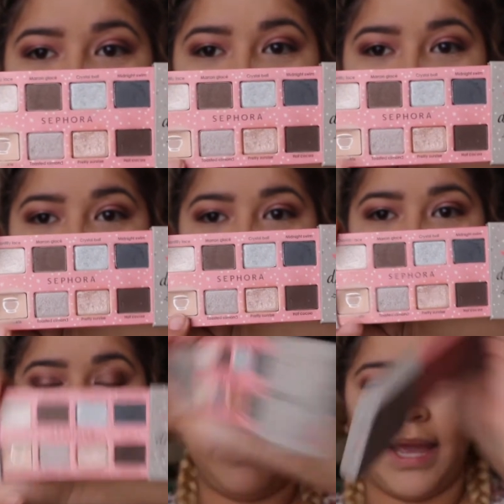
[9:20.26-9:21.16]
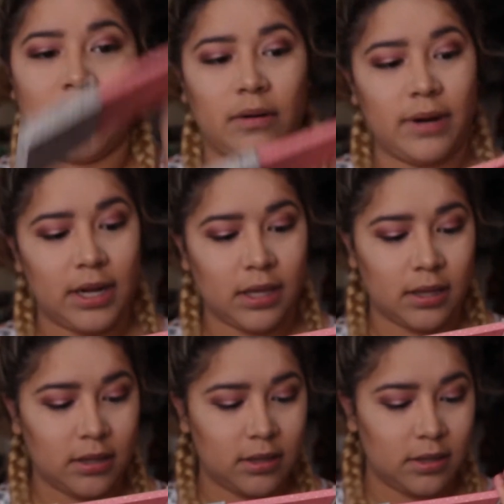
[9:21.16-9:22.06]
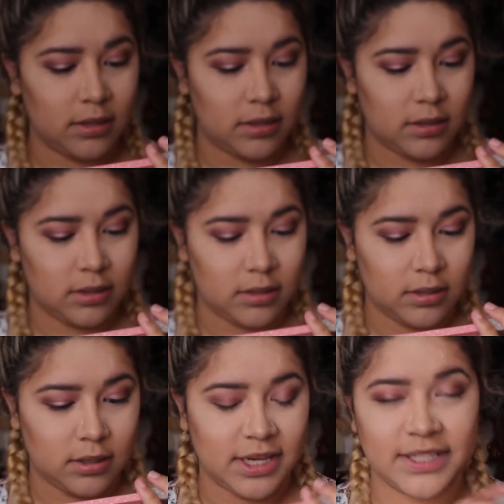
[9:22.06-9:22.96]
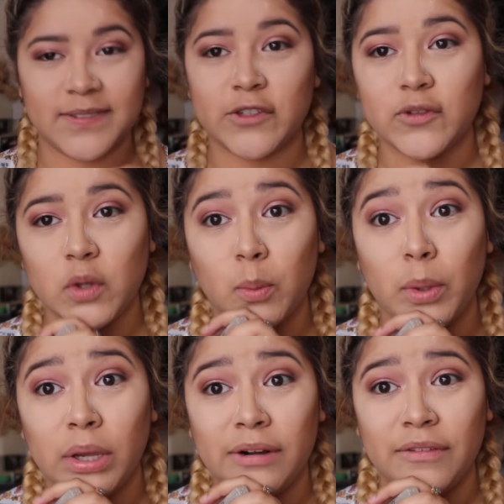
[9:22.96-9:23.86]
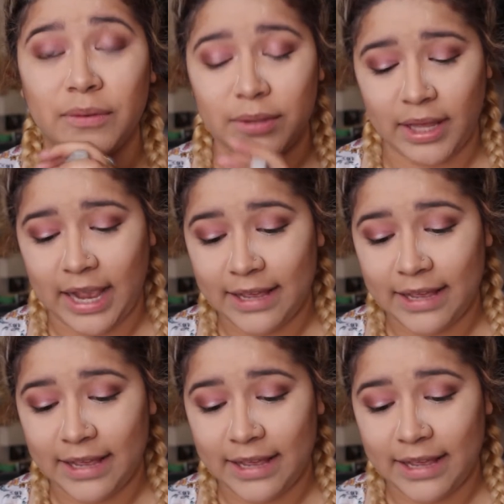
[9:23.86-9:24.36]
like I hit pan already. It's just so beautiful, like